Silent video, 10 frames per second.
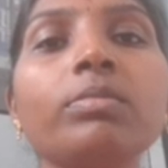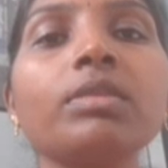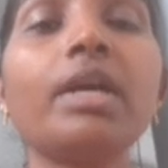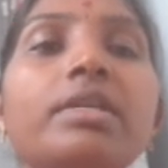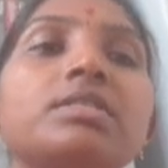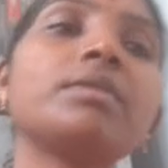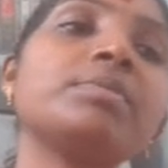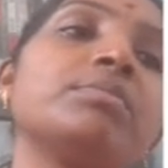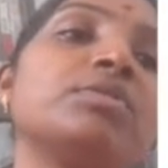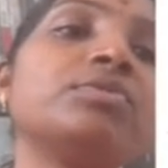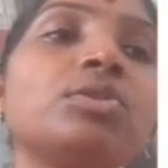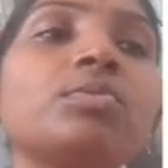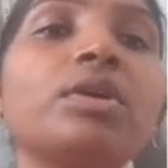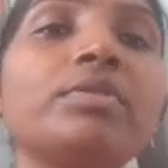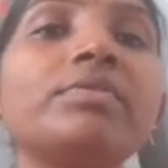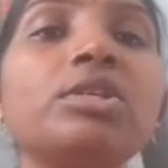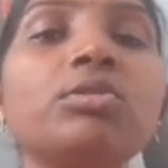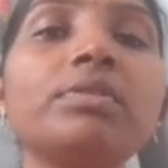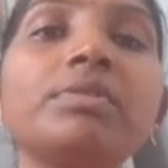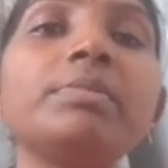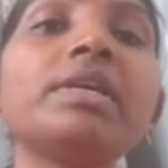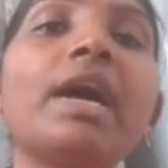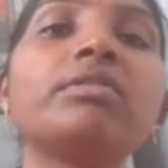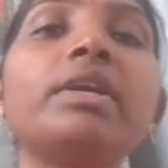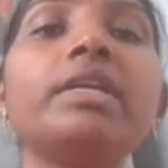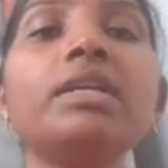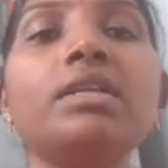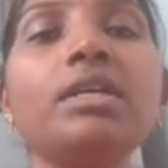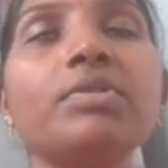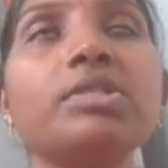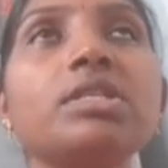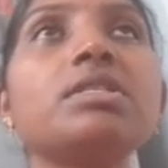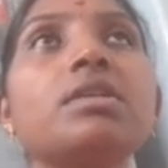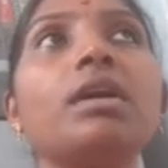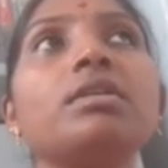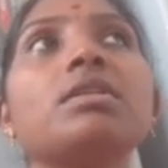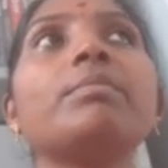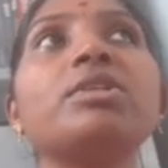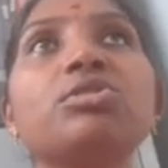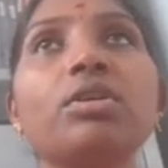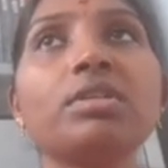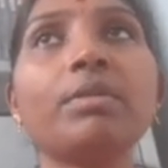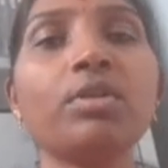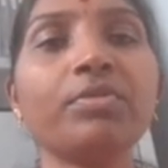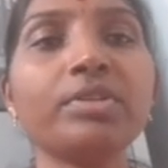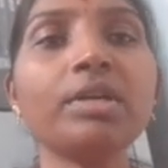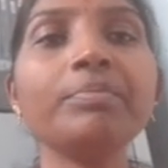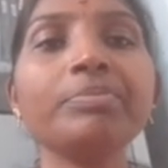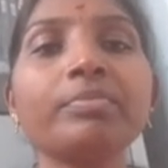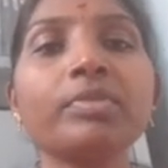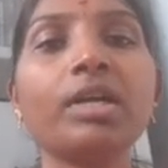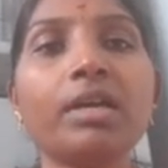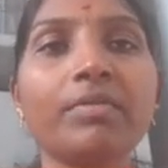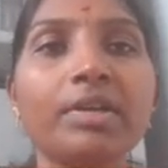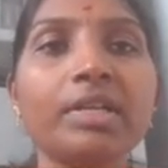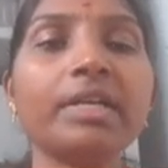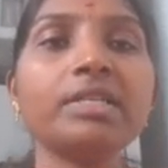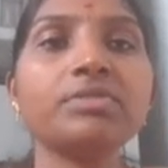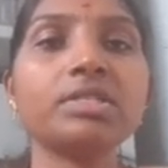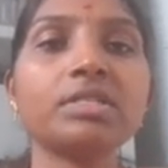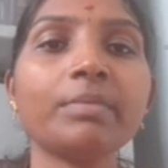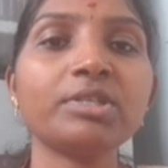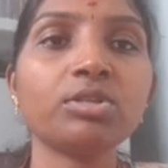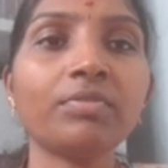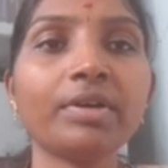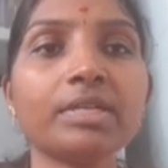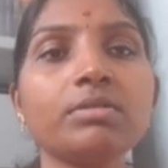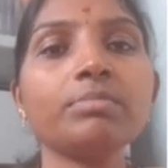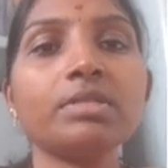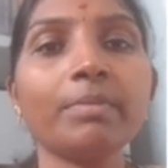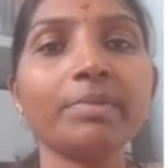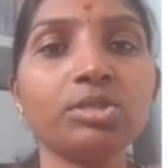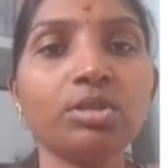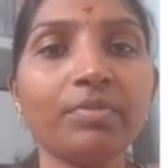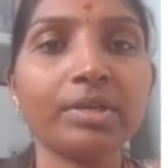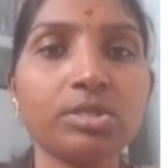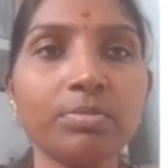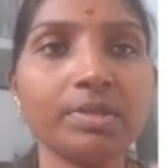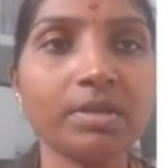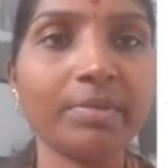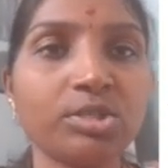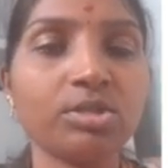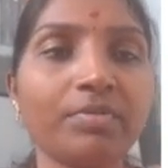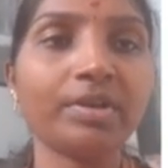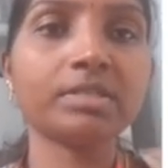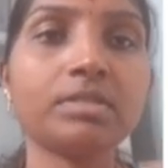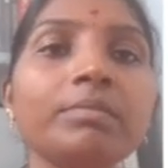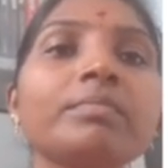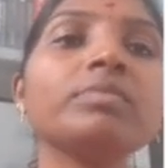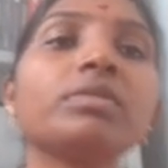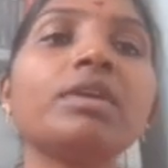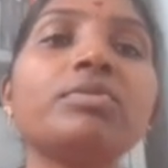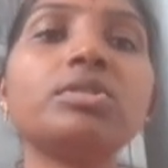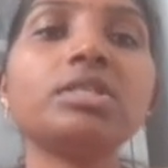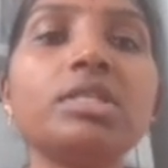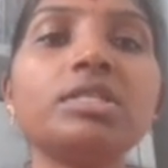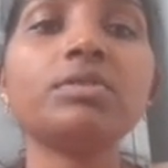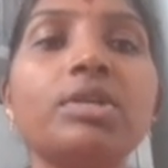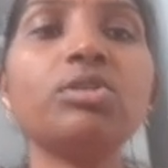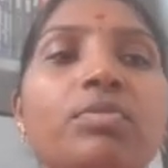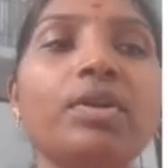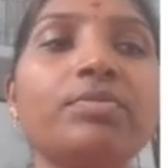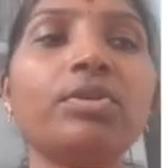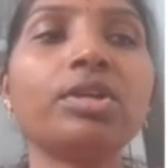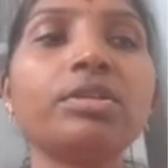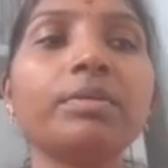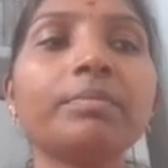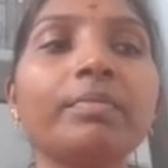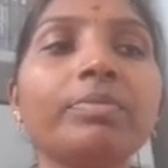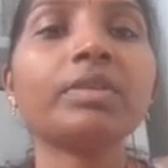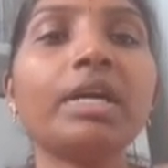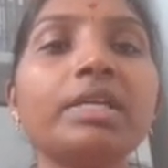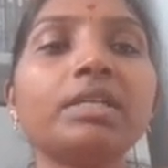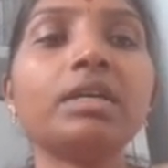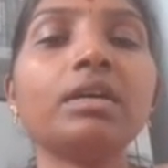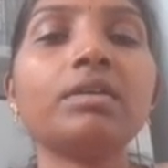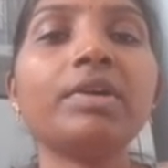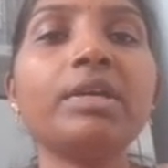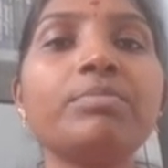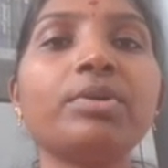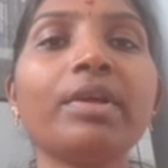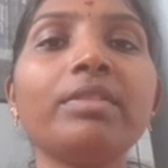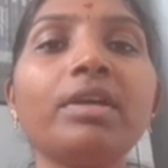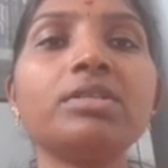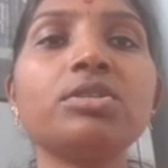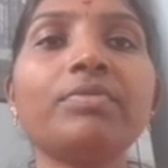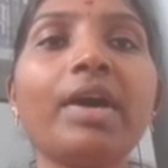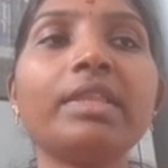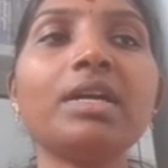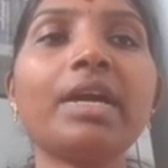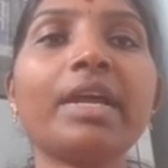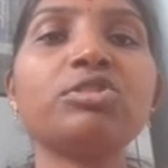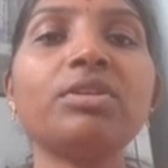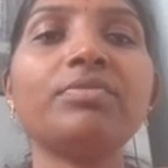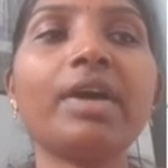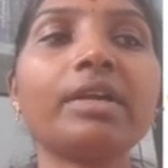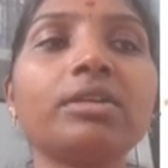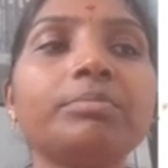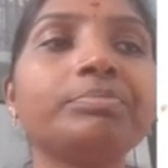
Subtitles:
And in step number 4, what we will do, we will be calculating T, which is summation or sum of the given contents, which is summation of x1 plus summation of x2 plus summation of x3. Therefore, T is equal to 143. And then the very important thing is to find the correction factor.